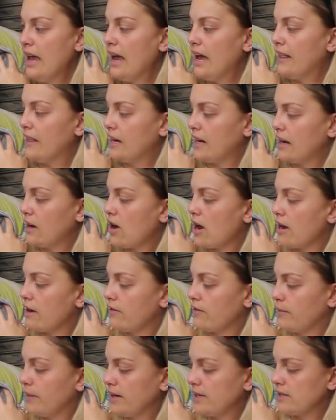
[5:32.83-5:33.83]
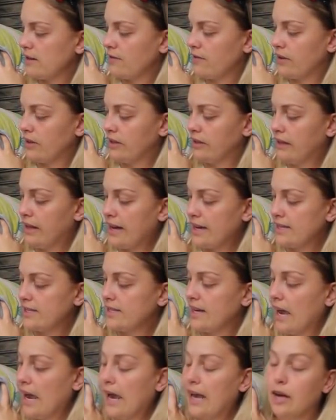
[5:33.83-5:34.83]
and then I got it for myself on the
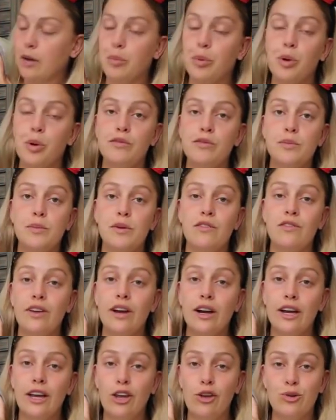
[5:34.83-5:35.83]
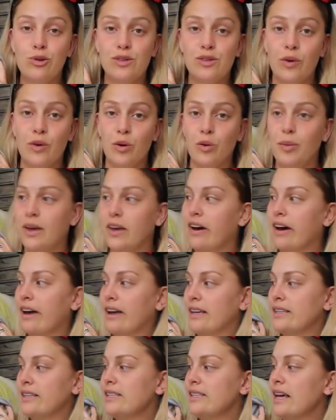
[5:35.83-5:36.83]
last day, and it proved to be very useful
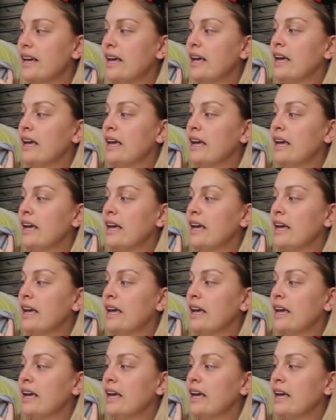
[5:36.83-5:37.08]
because